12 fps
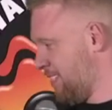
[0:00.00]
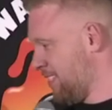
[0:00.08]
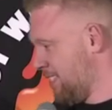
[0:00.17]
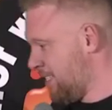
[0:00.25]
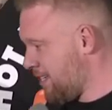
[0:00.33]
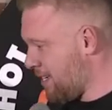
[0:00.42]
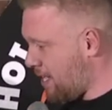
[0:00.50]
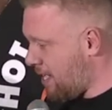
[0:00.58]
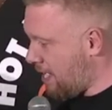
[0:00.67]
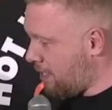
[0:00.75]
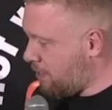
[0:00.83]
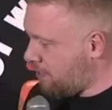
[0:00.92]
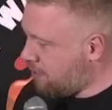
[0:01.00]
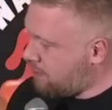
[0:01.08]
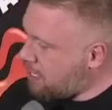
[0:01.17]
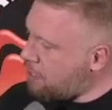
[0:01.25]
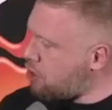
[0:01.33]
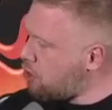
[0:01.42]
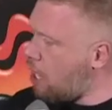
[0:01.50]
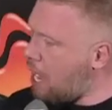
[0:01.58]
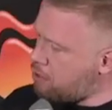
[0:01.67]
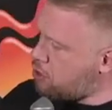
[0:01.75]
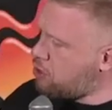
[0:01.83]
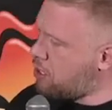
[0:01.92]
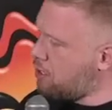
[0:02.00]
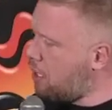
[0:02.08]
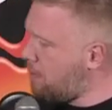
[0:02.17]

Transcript: Uh, so how do you, how do you all know each